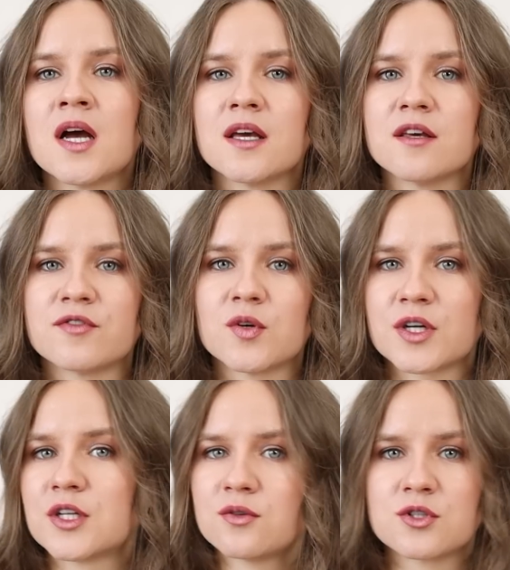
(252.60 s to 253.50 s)
If you are
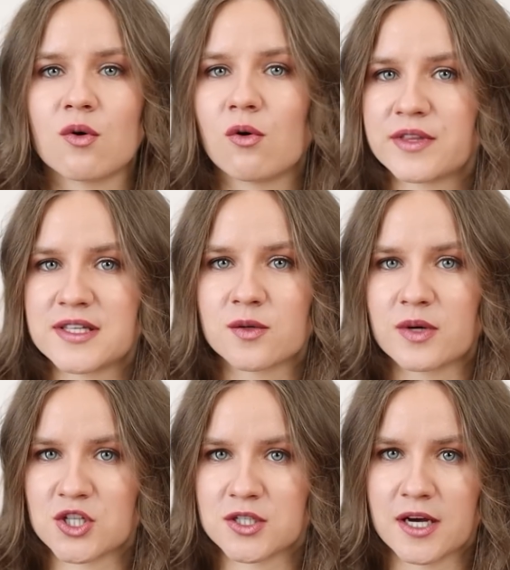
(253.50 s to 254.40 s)
new to all these
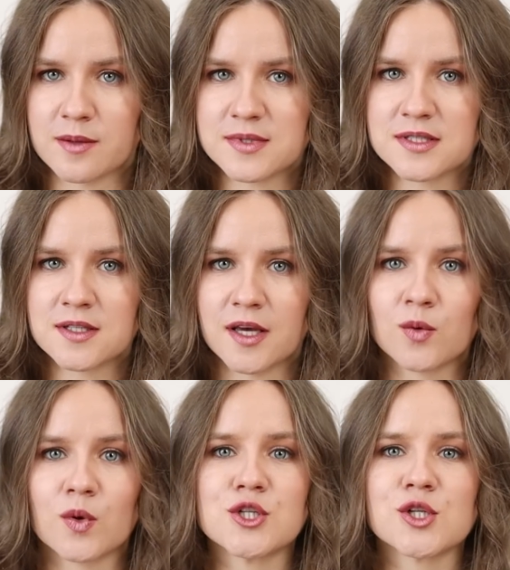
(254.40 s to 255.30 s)
question types and
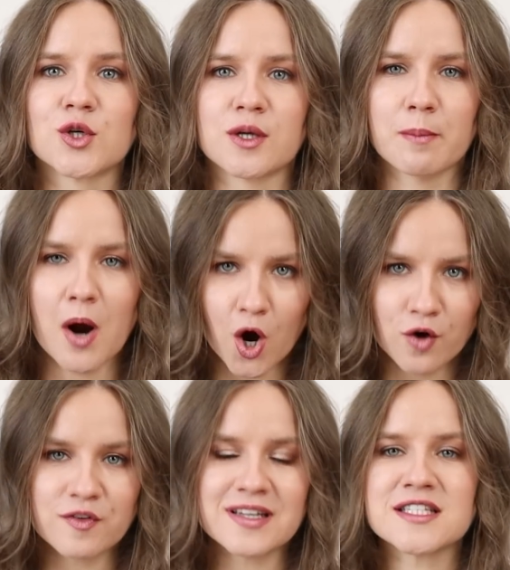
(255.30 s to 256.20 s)
want to learn a
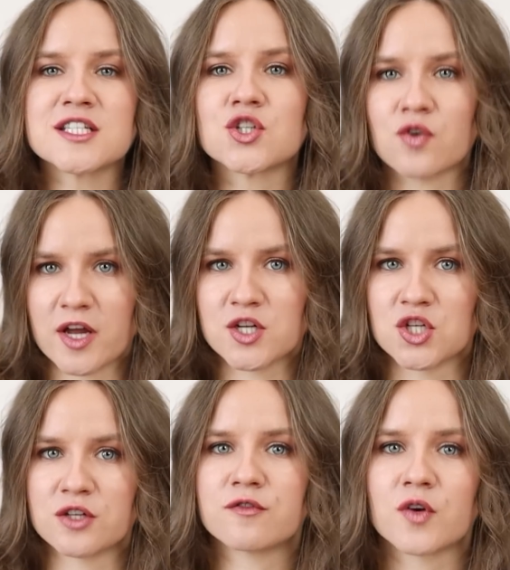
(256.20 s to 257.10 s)
perfect
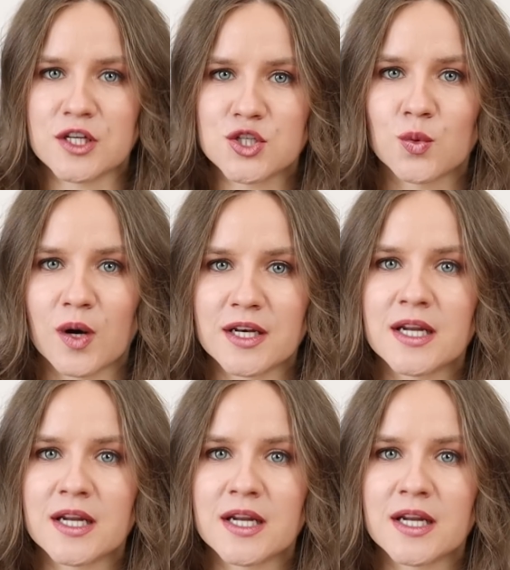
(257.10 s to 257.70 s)
strategy for each one,